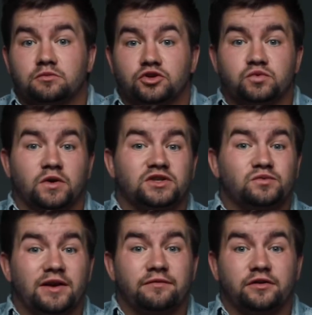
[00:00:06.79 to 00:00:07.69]
Which one is
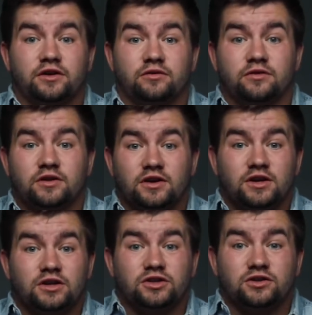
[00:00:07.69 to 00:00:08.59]
right for you?
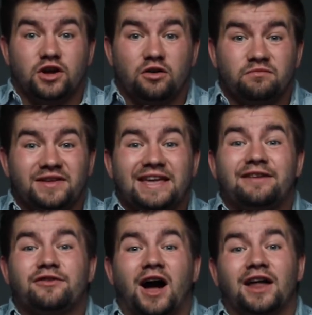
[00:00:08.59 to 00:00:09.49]
Do you know?
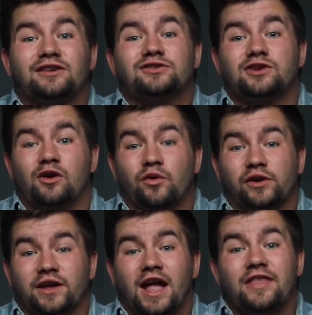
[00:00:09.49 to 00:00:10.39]
If not, don't worry.